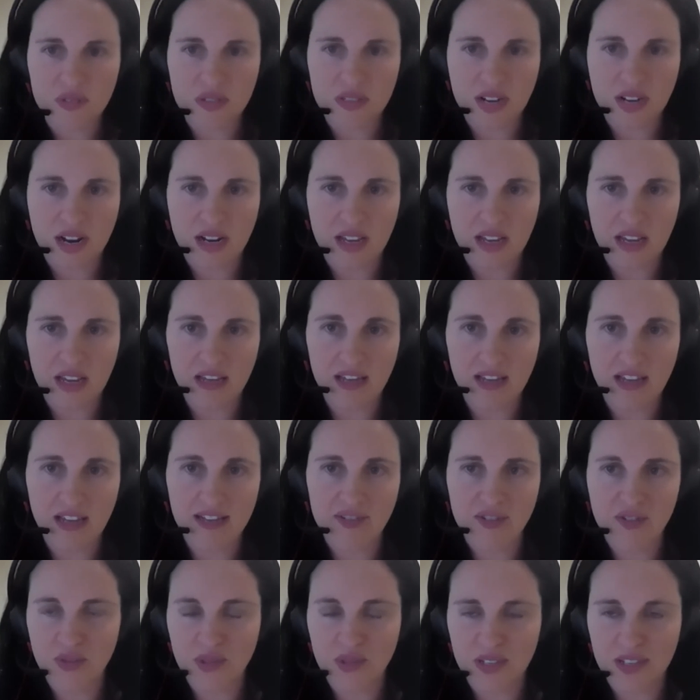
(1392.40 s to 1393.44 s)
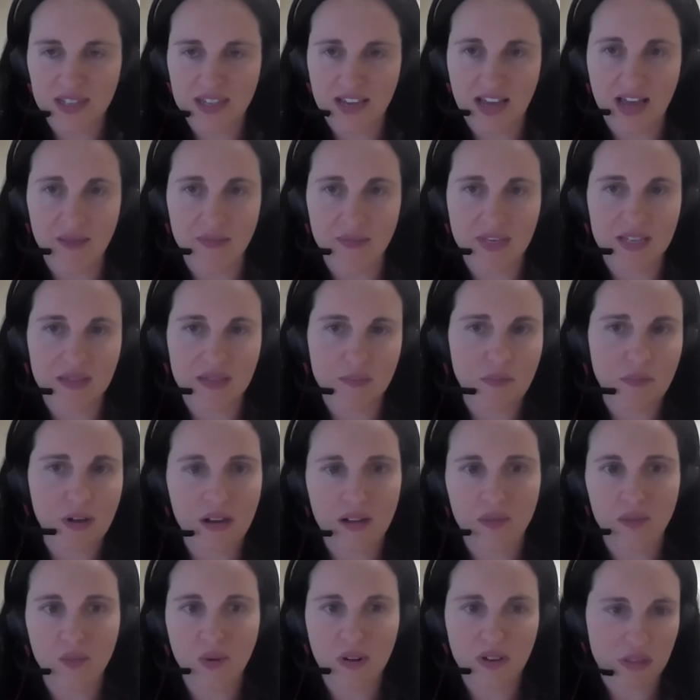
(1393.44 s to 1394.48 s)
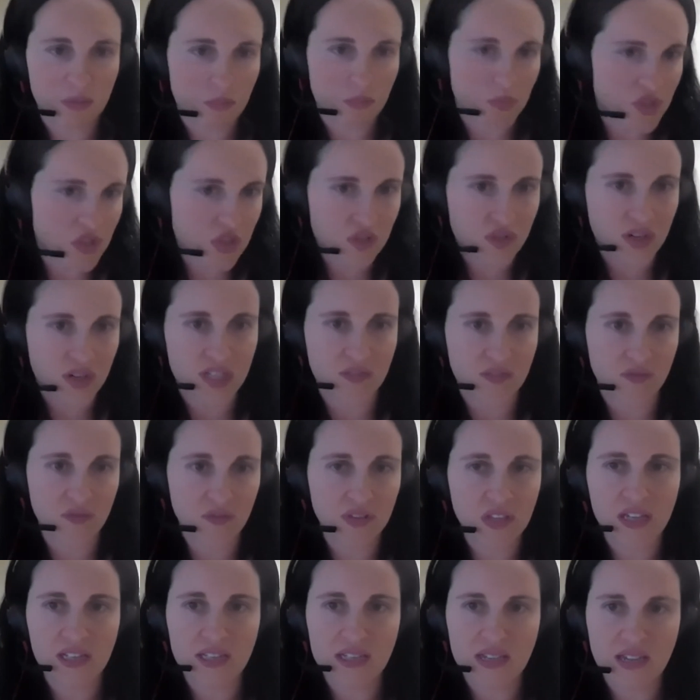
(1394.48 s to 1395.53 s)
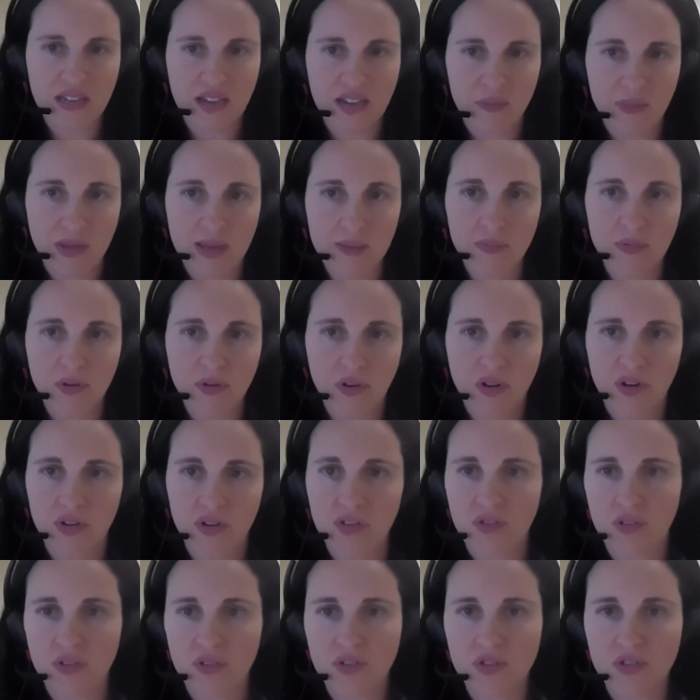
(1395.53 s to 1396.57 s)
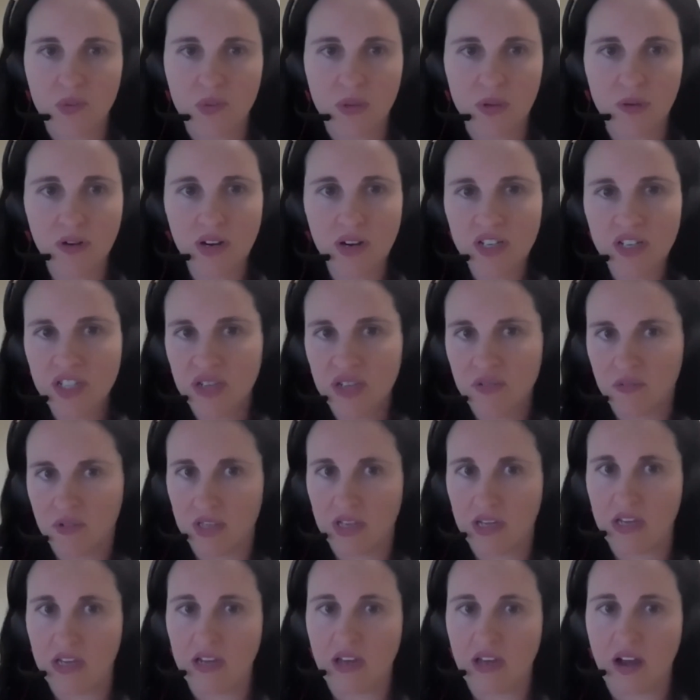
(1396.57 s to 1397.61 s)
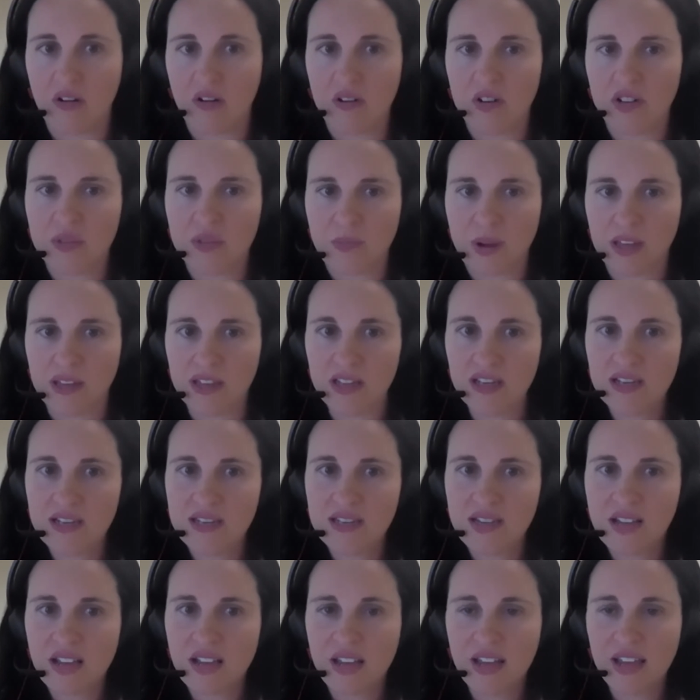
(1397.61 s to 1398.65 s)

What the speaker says: study and school exams is among one of the most stressful things that young people go through. So we were actually really encouraged by this.